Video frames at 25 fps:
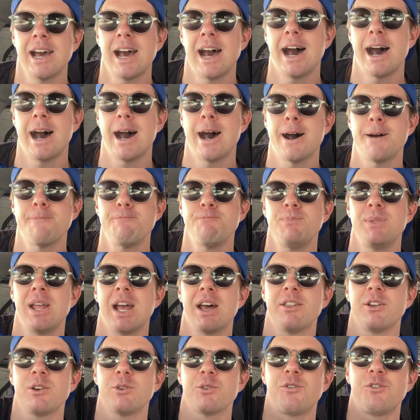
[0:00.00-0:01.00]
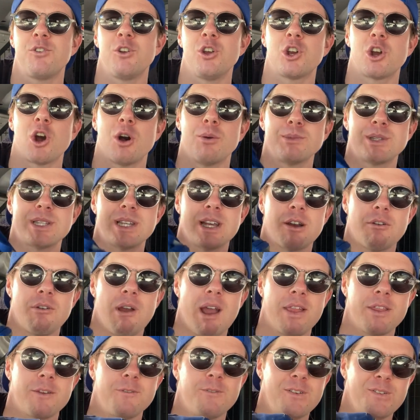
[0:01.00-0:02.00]
Um, now, there were a few comps there
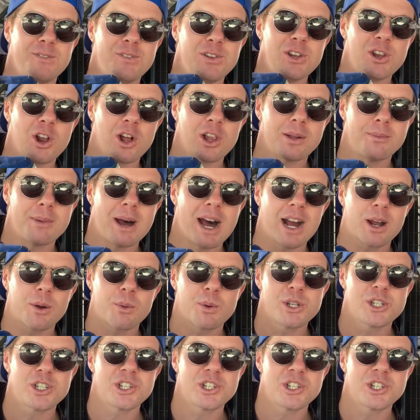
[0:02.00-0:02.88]
around the $50 mark,